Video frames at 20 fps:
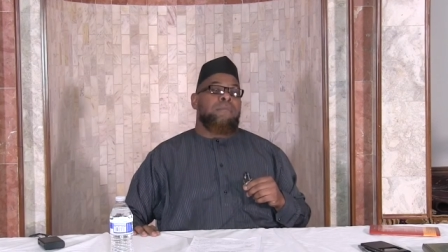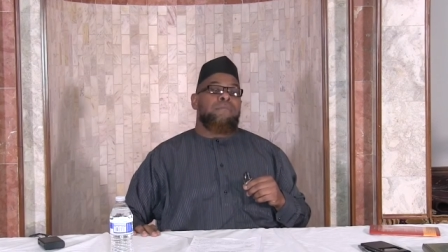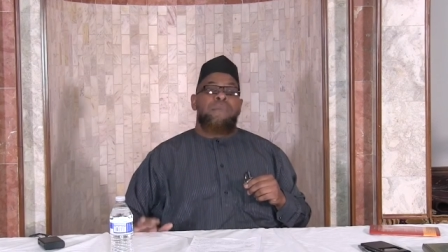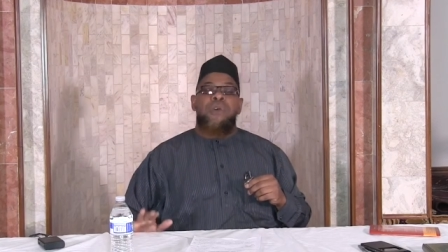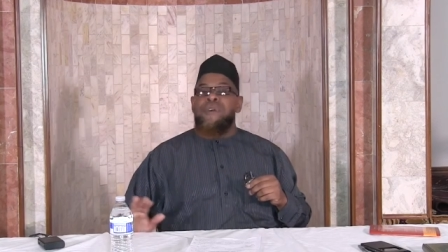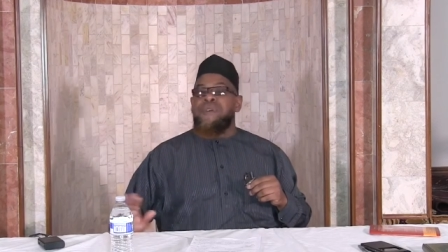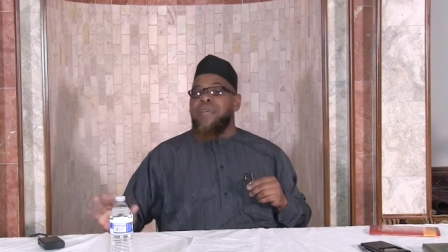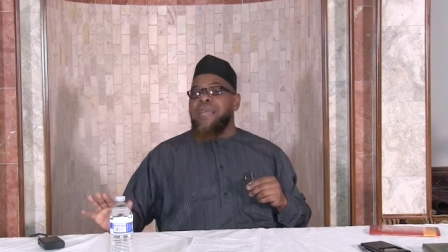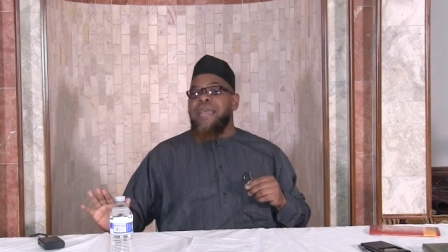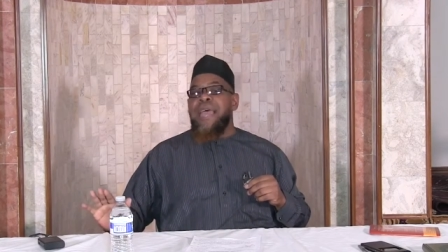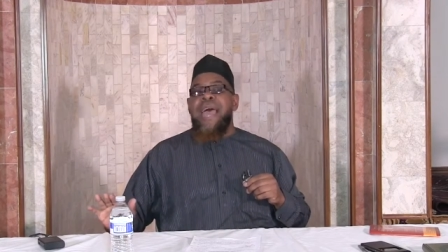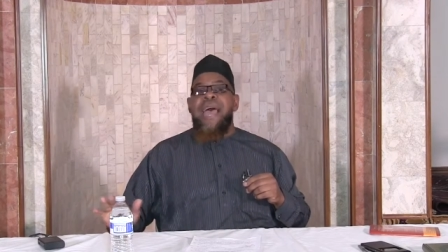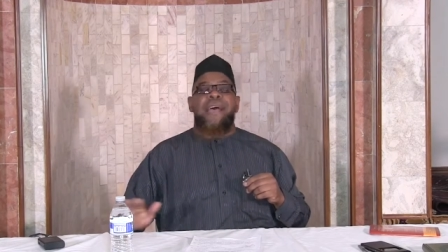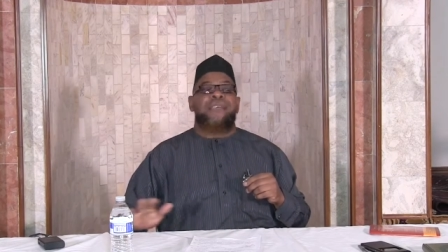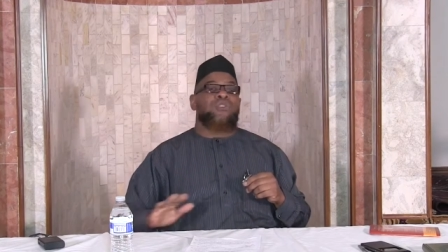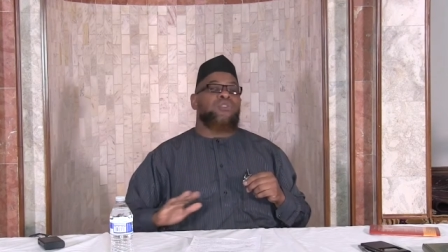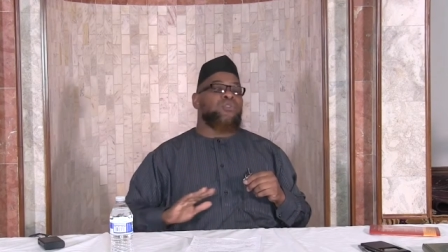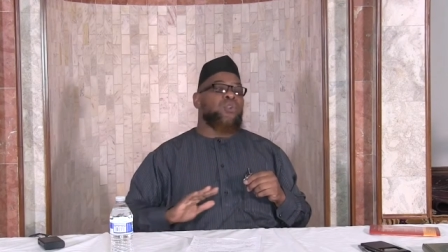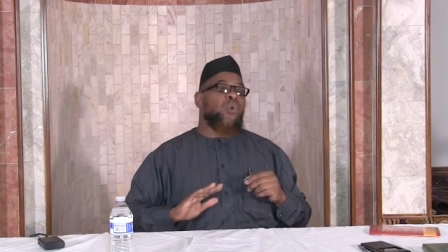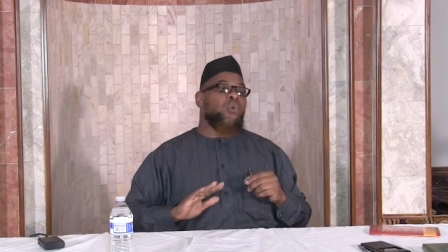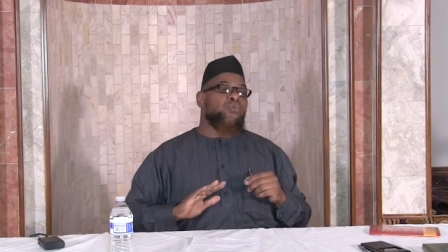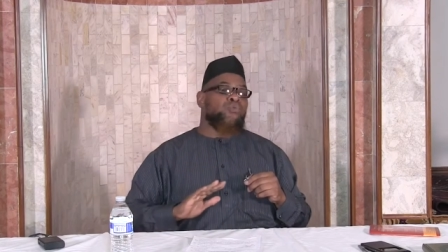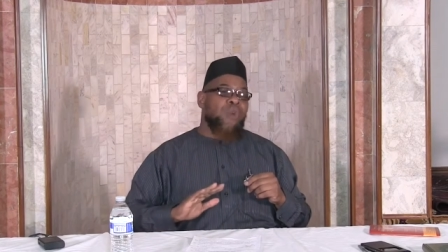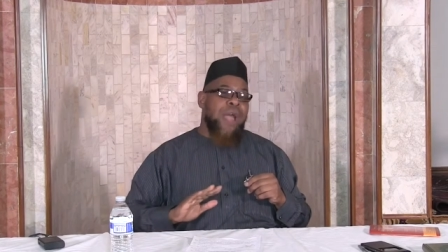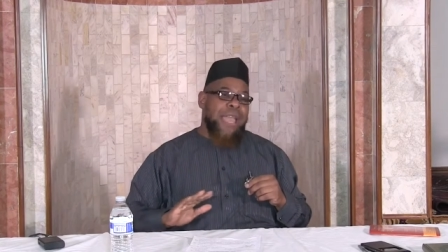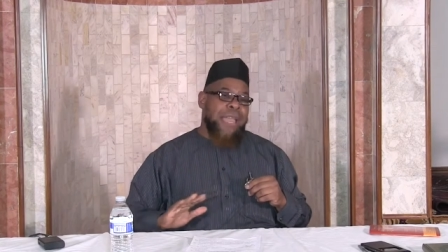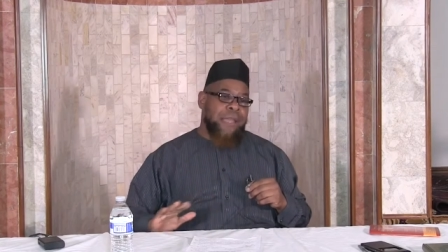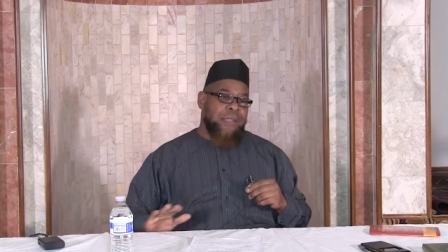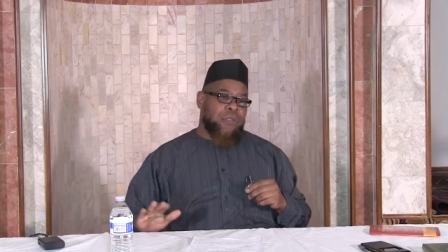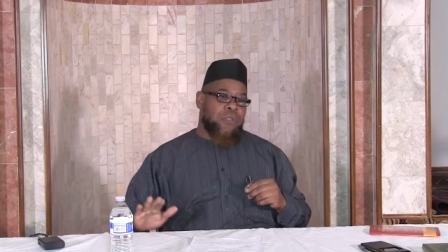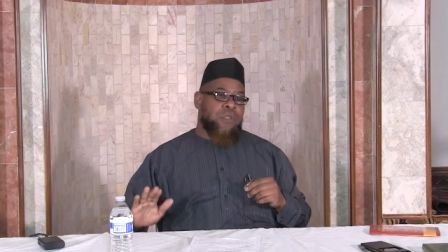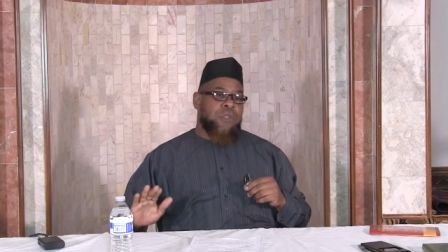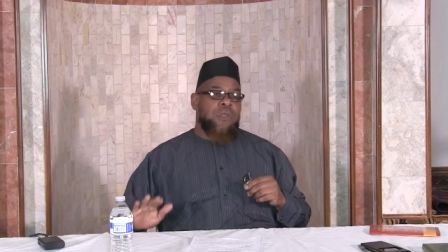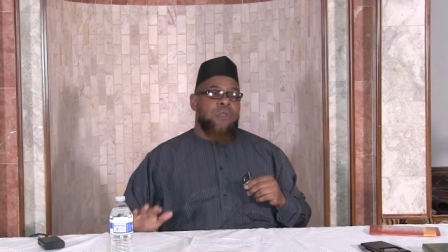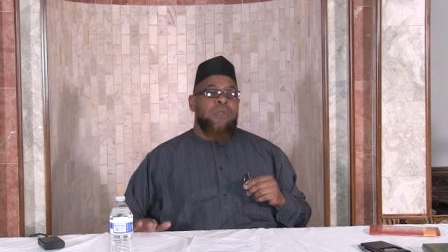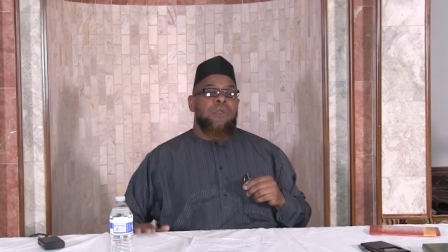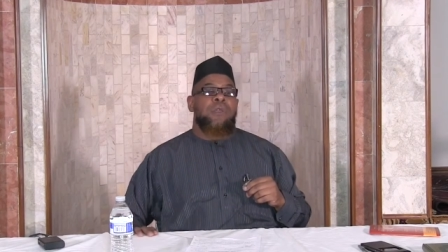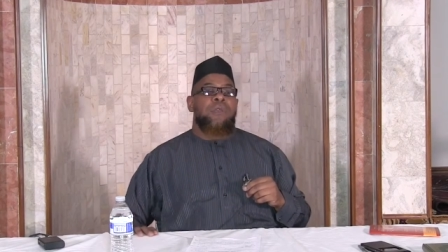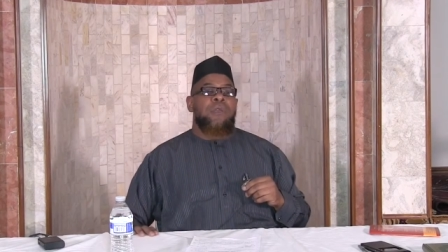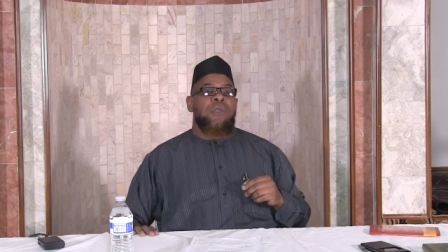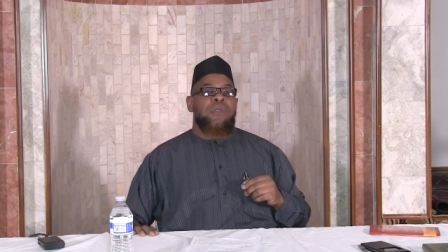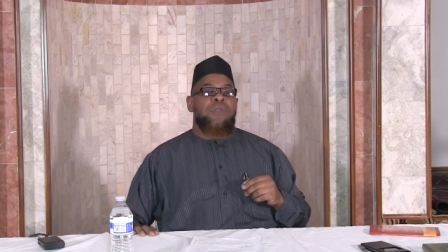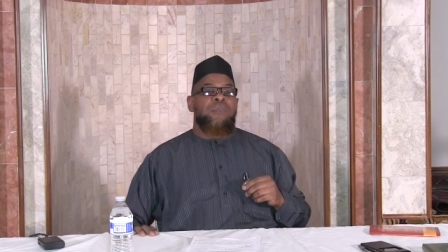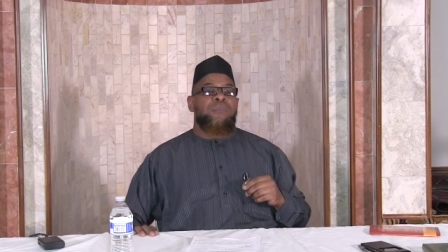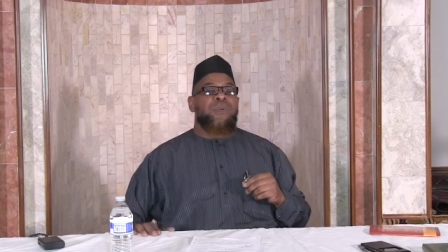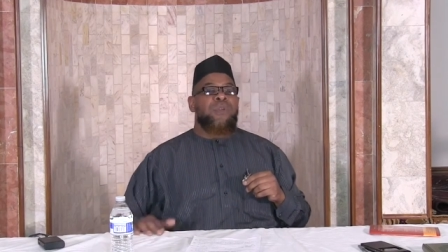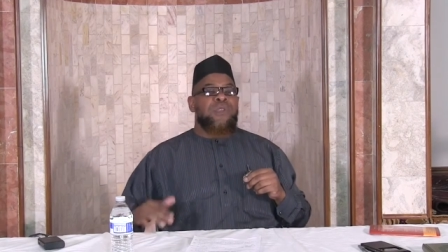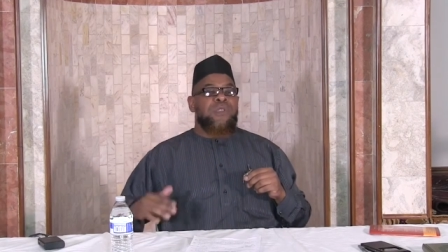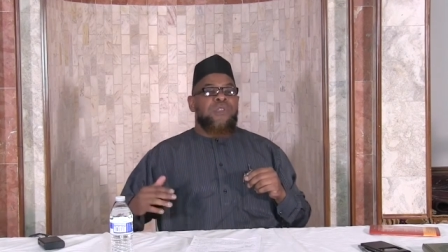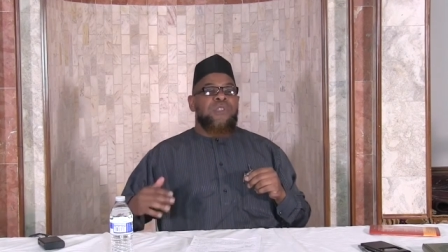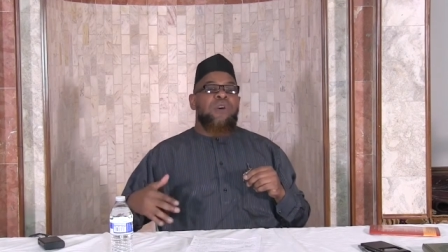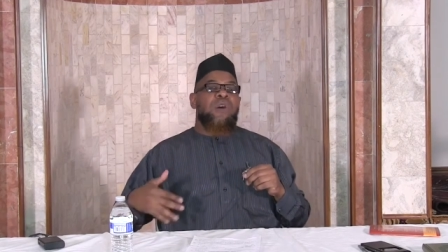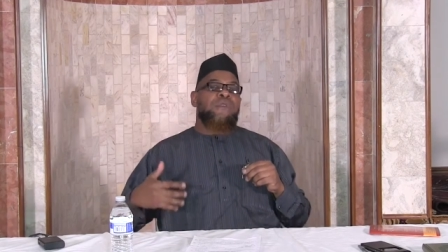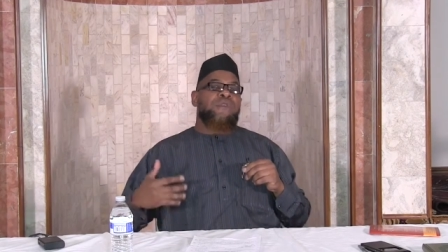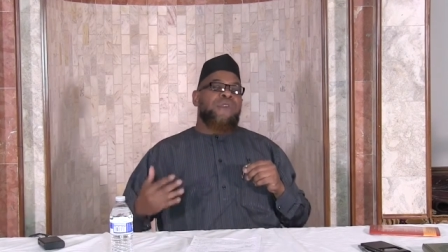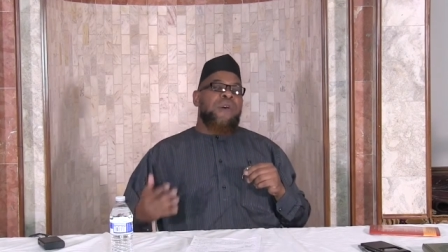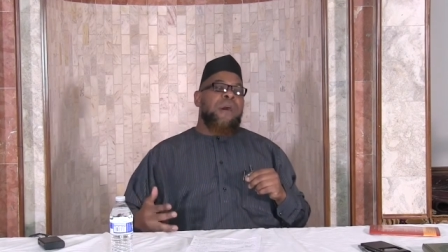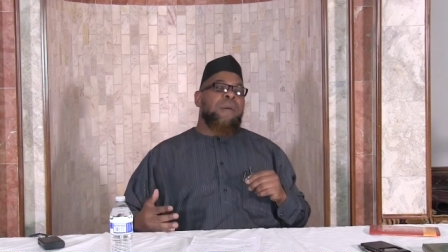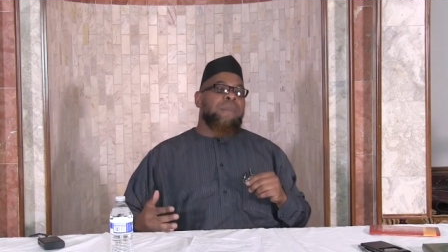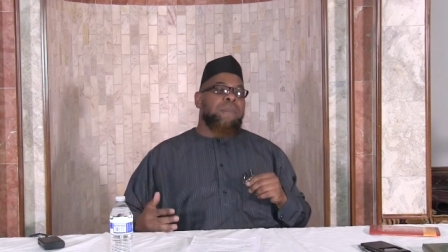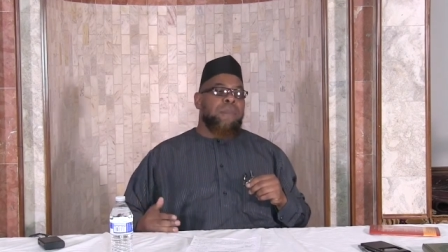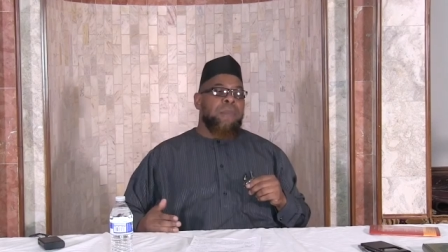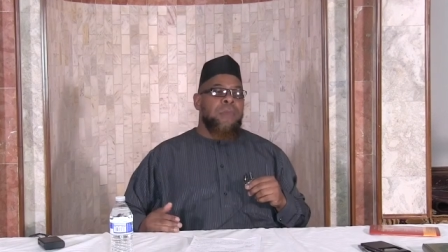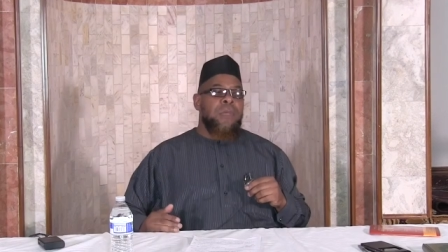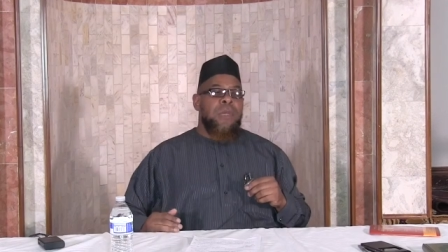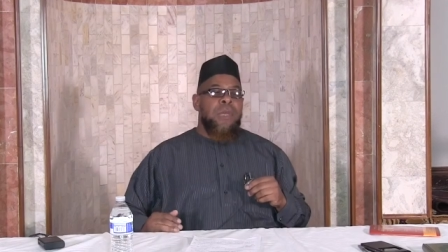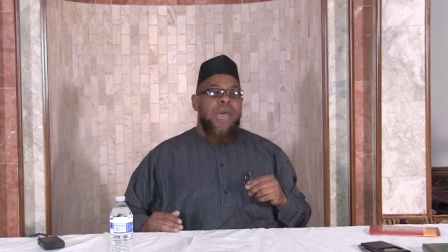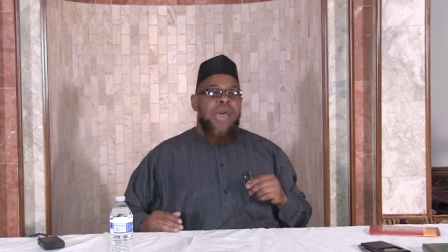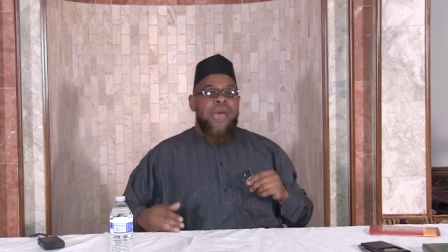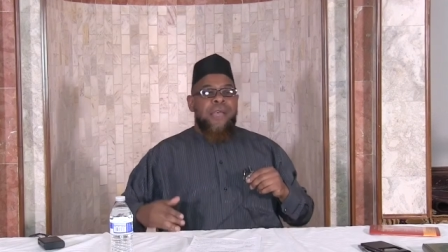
America has no right to put itself up